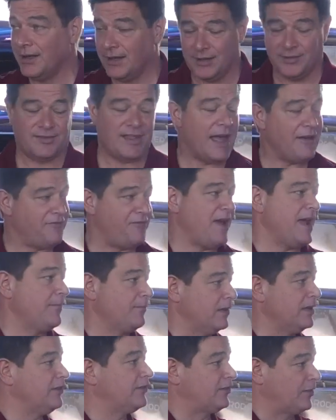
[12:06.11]
is that
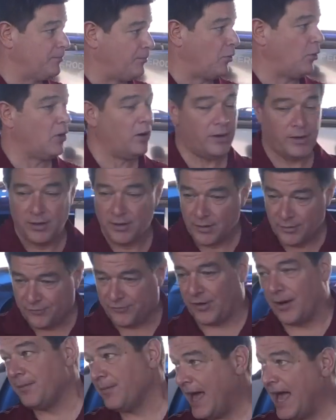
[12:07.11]
family support
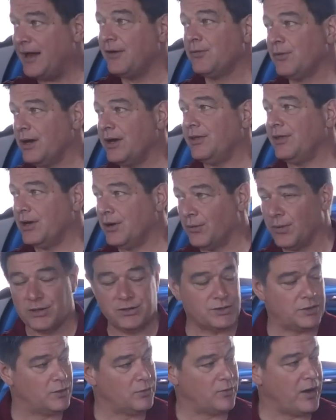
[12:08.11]
from Henry, the
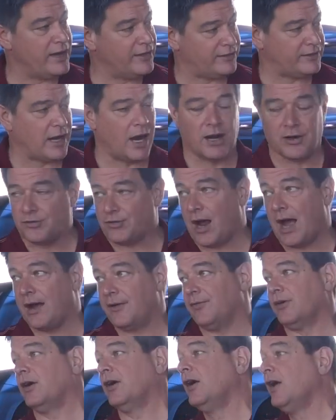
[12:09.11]
original race car
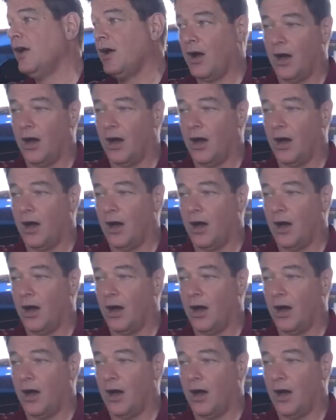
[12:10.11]
driver,